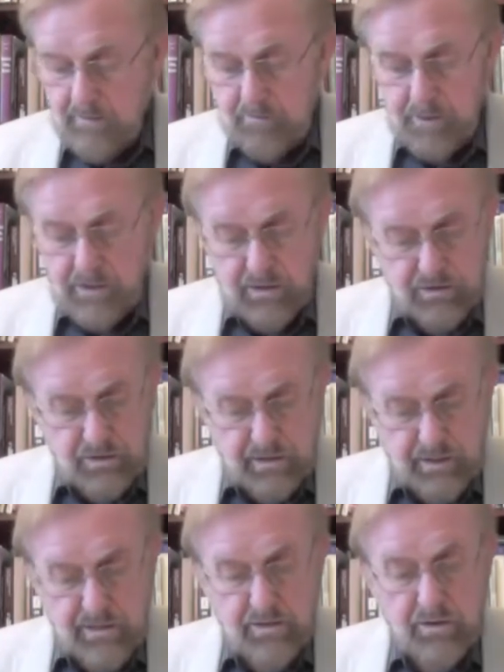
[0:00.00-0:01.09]
Because
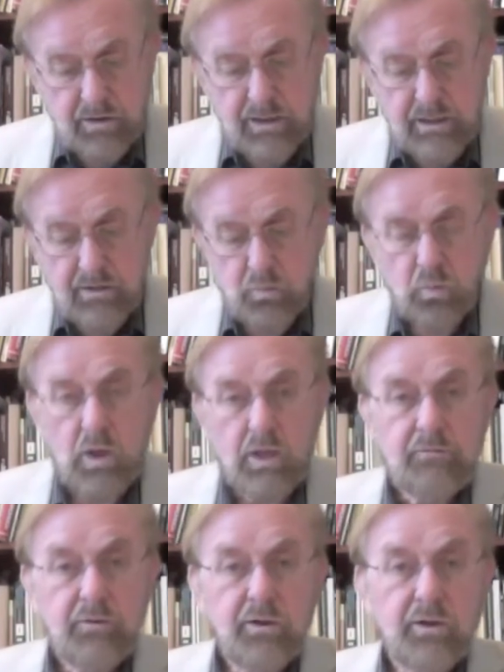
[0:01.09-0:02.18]
he's looking at one
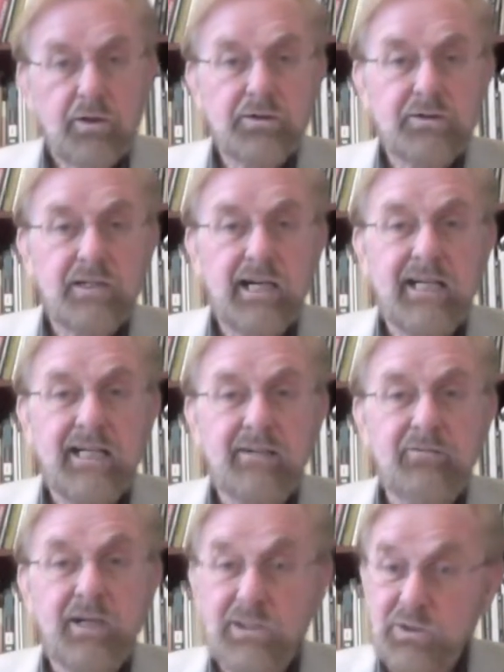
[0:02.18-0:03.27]
verse and he
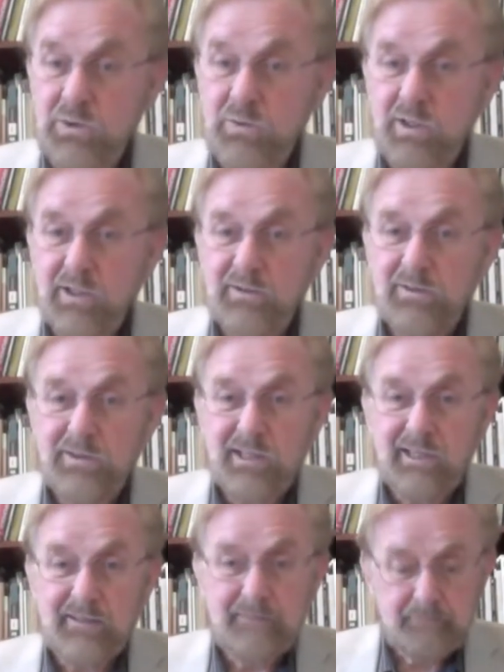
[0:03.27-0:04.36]
writes two articles on
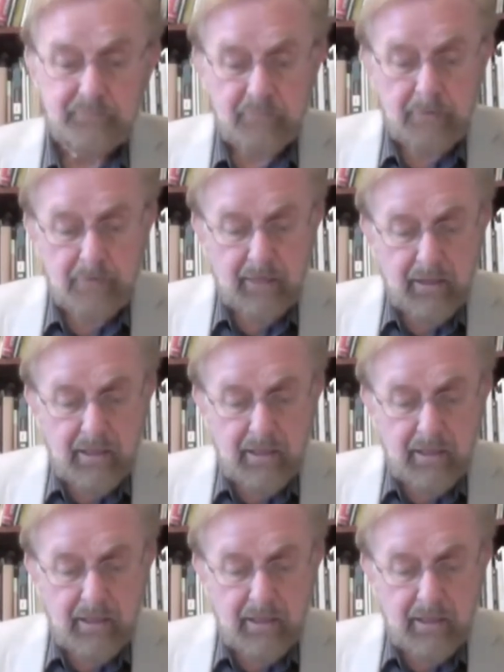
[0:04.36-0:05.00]
it.